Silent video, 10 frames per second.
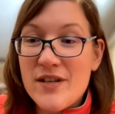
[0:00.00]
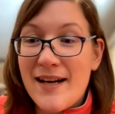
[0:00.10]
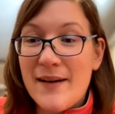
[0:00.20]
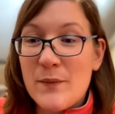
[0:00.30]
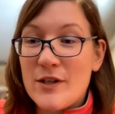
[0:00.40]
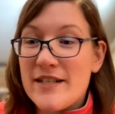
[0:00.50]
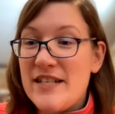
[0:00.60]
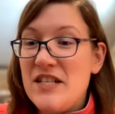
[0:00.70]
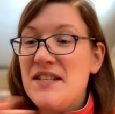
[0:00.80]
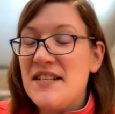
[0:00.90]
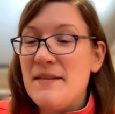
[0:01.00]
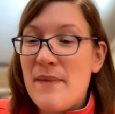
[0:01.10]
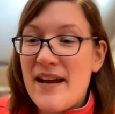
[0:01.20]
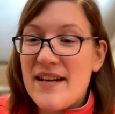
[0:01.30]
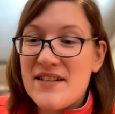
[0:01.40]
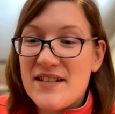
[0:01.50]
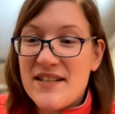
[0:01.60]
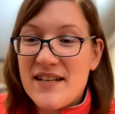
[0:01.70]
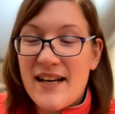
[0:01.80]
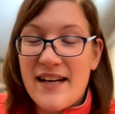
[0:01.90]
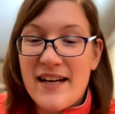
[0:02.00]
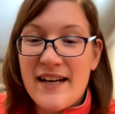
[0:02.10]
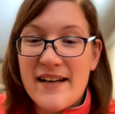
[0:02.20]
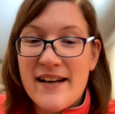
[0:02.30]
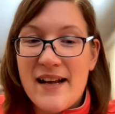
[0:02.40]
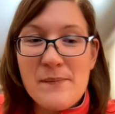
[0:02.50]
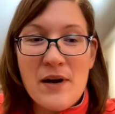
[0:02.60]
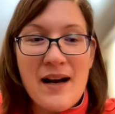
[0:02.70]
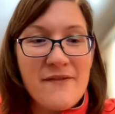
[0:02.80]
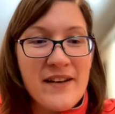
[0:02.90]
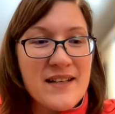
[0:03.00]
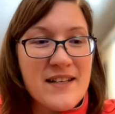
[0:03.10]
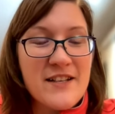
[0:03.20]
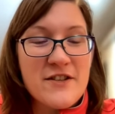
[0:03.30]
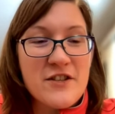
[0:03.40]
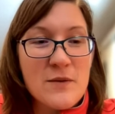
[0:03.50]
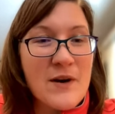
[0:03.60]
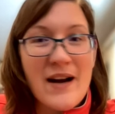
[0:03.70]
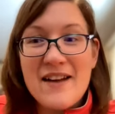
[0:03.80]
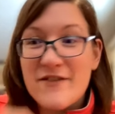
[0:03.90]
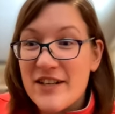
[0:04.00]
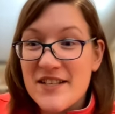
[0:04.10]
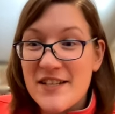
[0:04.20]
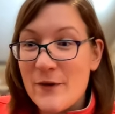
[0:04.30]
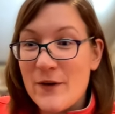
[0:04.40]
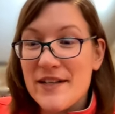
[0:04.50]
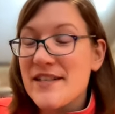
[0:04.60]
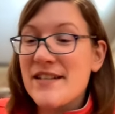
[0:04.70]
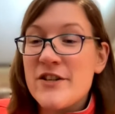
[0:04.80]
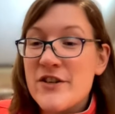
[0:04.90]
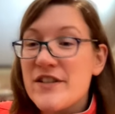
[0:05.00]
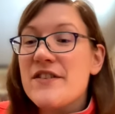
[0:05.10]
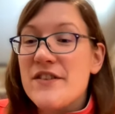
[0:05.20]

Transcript: We're a DC-based nonprofit consumer advocacy organization.